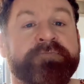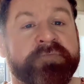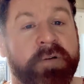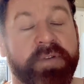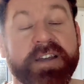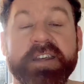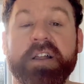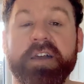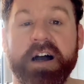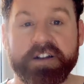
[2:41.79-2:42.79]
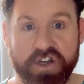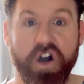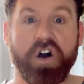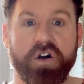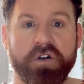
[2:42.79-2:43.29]
And basically I
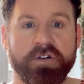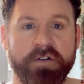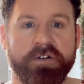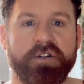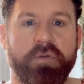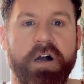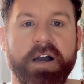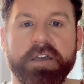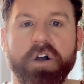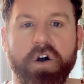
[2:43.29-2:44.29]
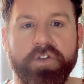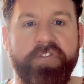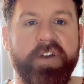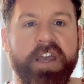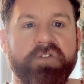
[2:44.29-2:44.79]
talk to what I call the
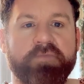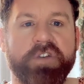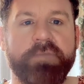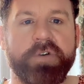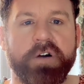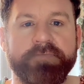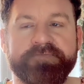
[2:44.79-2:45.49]
fake Grim Reaper.